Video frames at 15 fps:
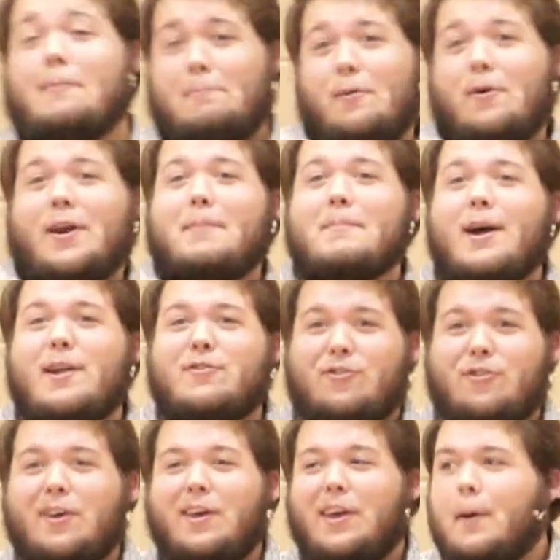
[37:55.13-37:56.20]
pretty much,
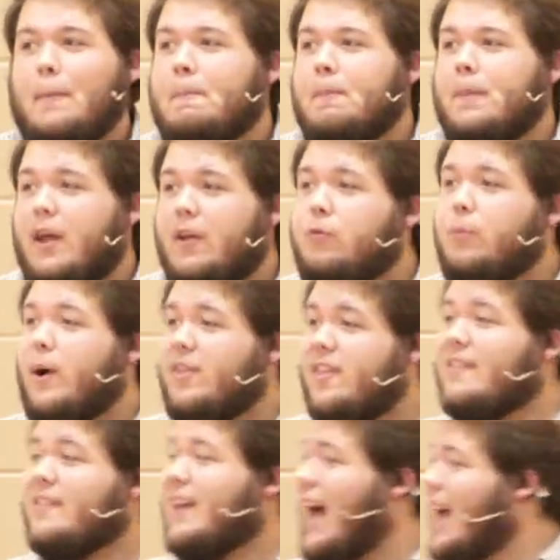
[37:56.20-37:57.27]
is what this guy